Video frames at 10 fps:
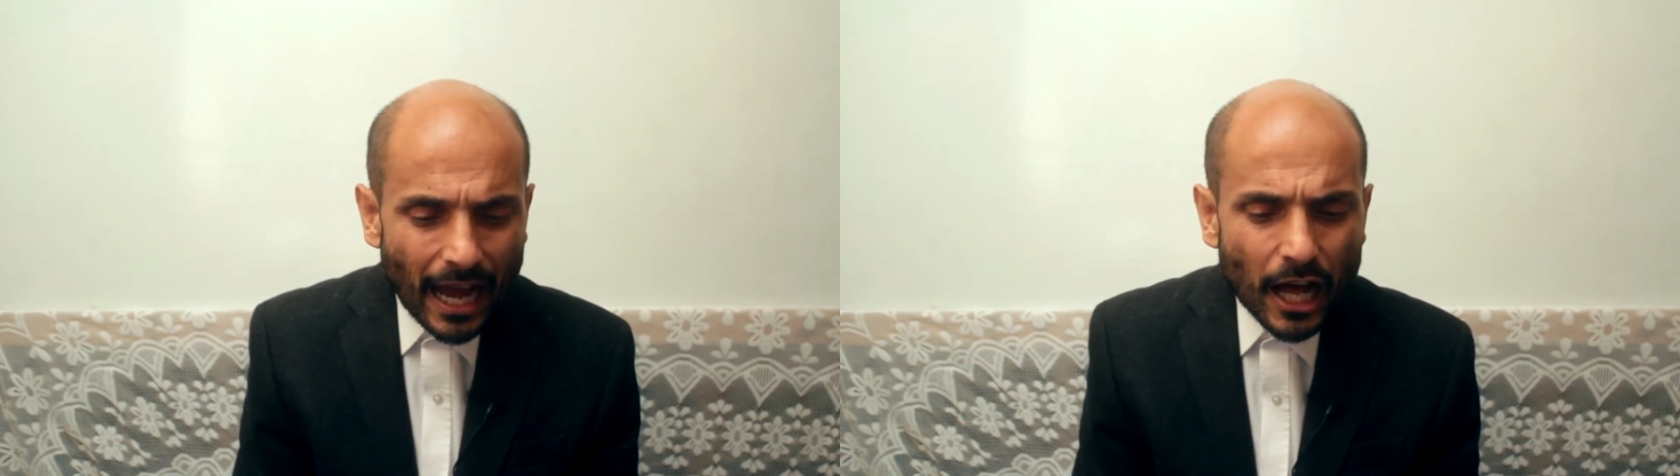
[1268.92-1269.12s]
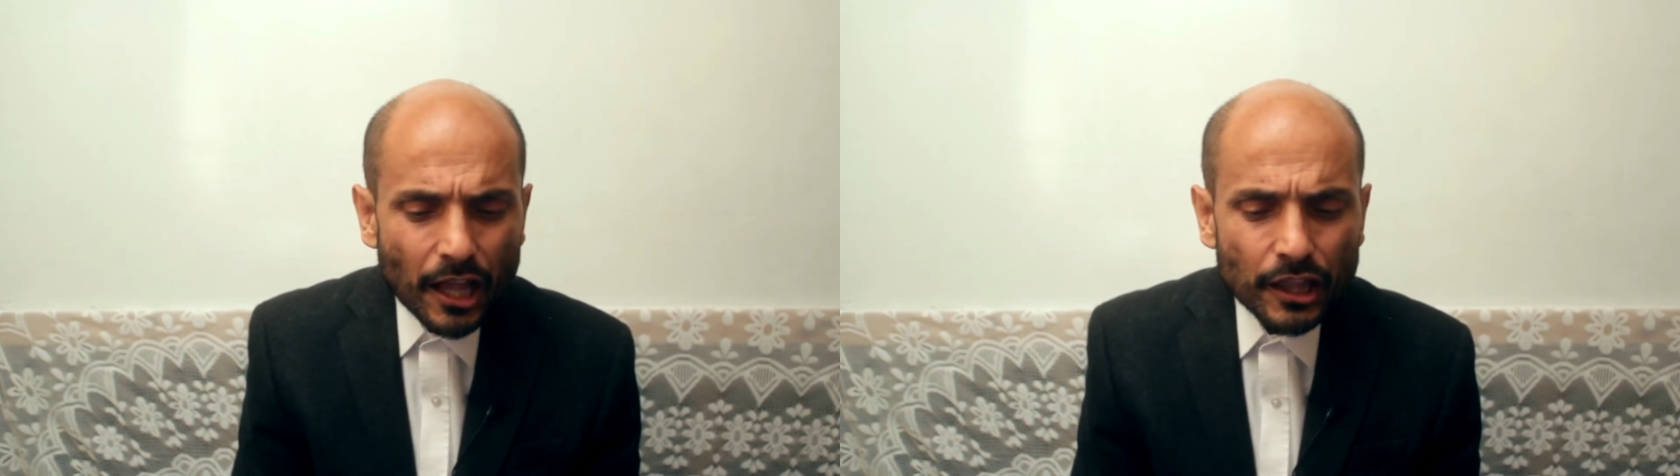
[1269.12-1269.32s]

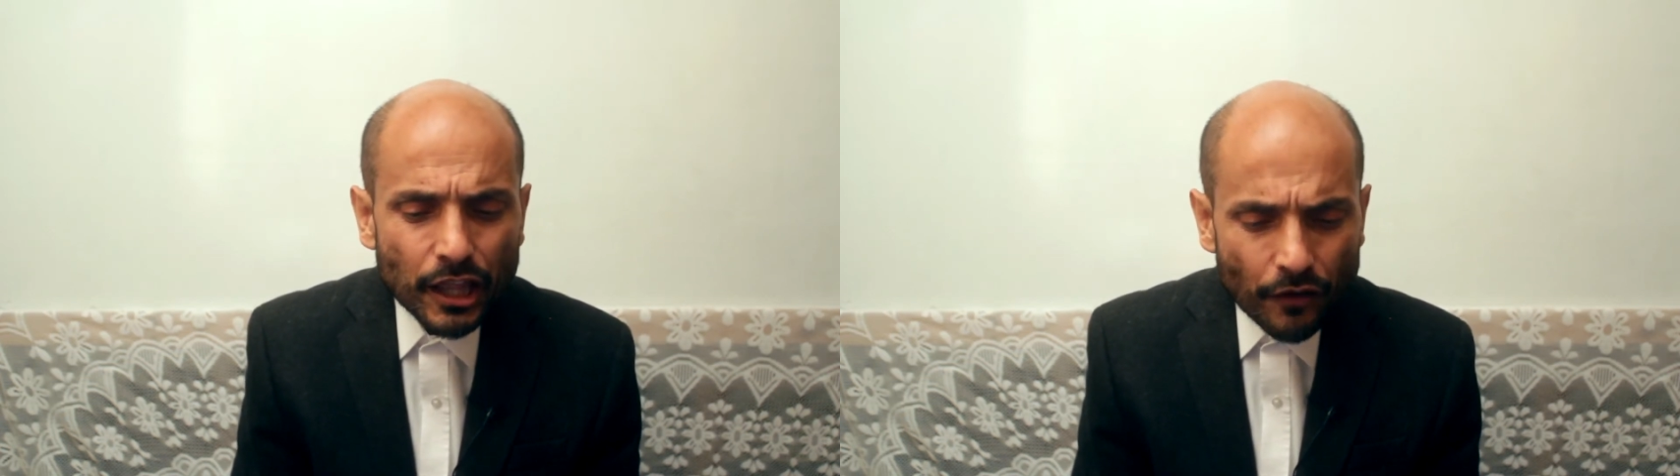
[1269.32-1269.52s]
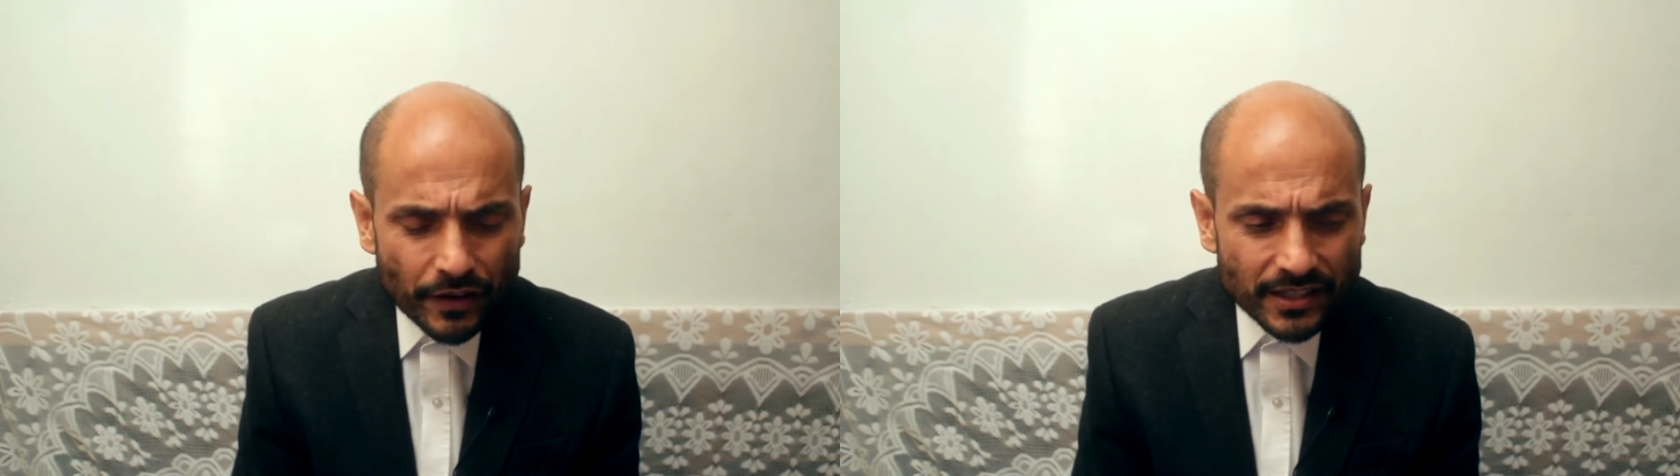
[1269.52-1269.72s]

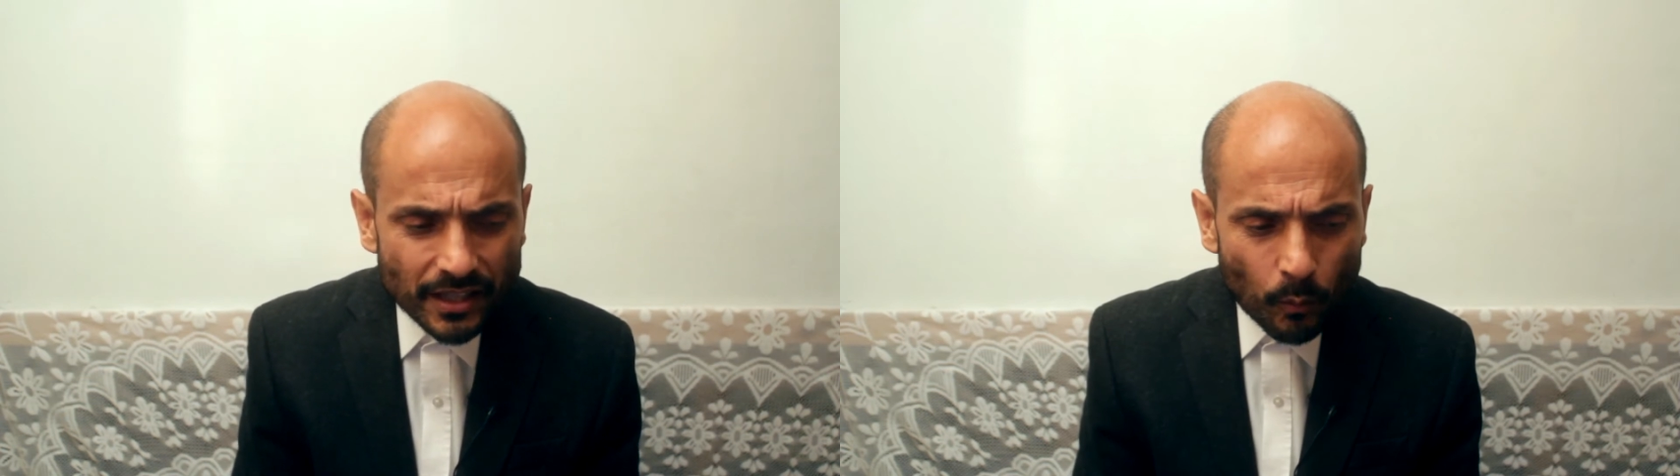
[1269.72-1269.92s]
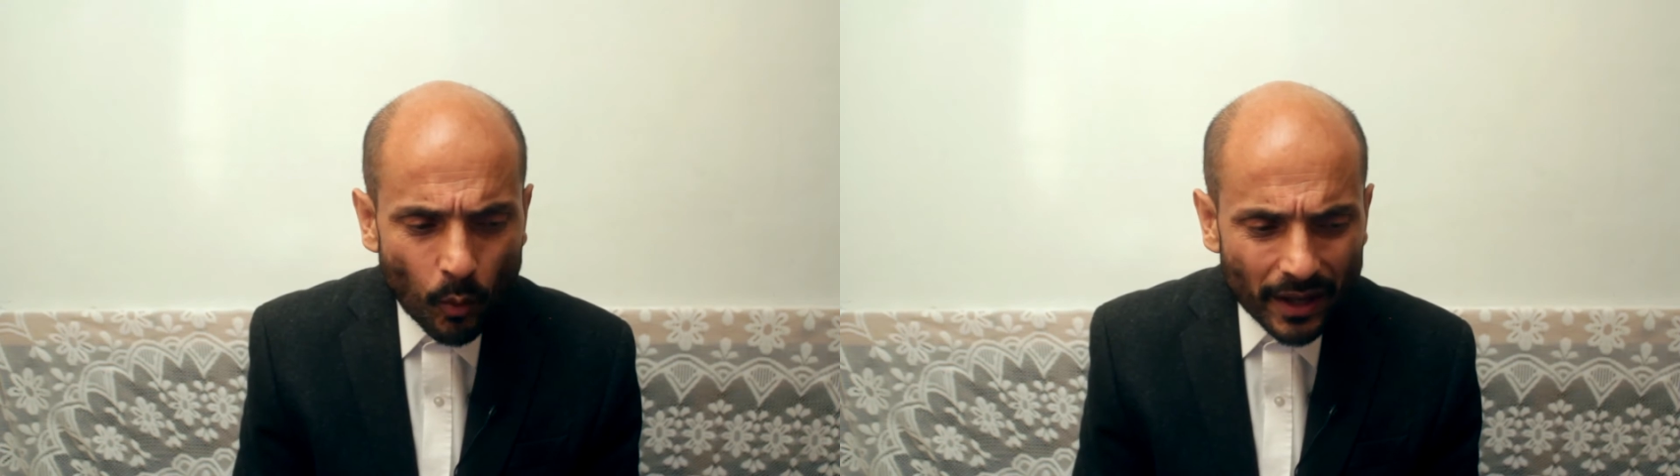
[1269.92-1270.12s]
Loving
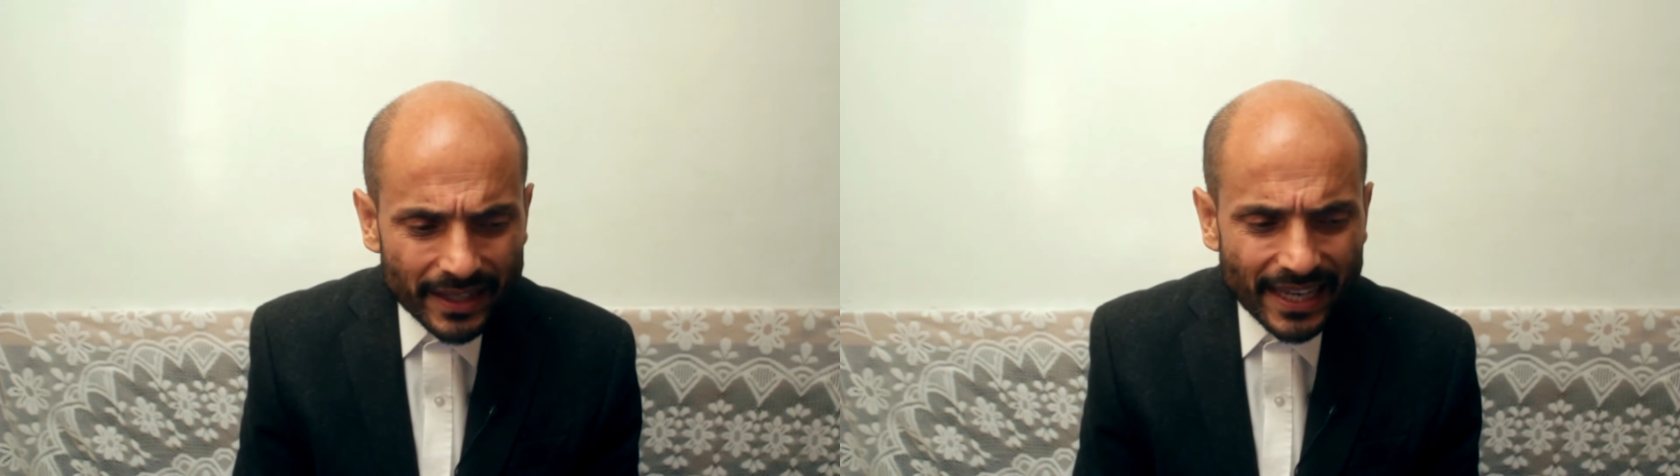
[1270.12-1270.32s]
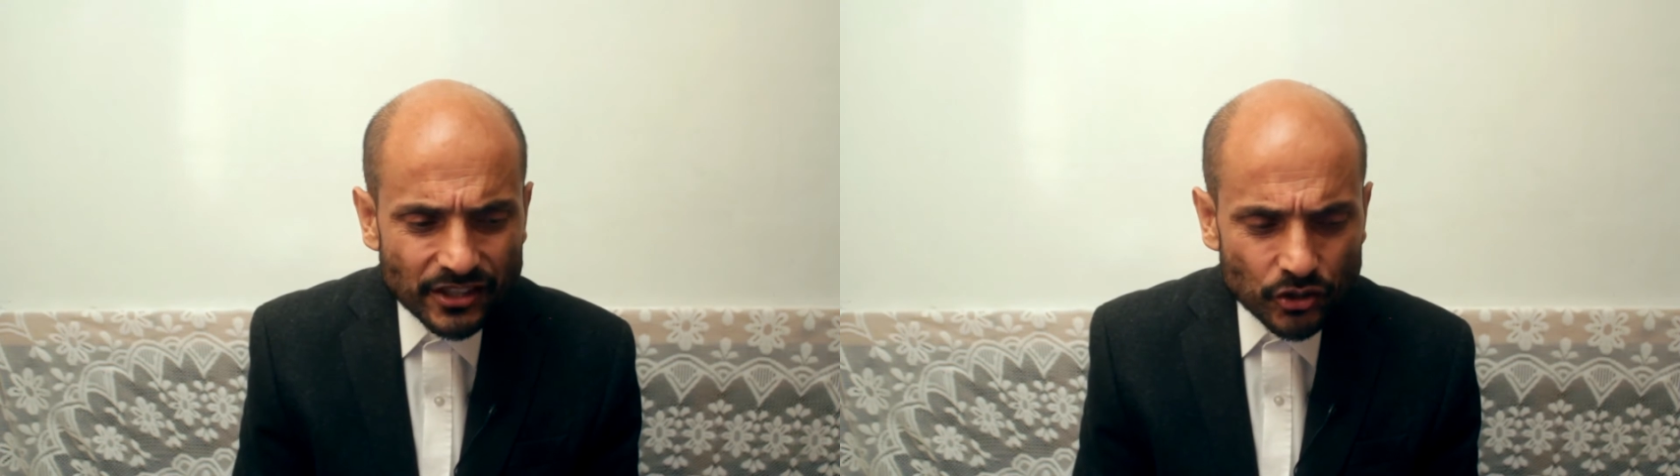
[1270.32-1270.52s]
someone is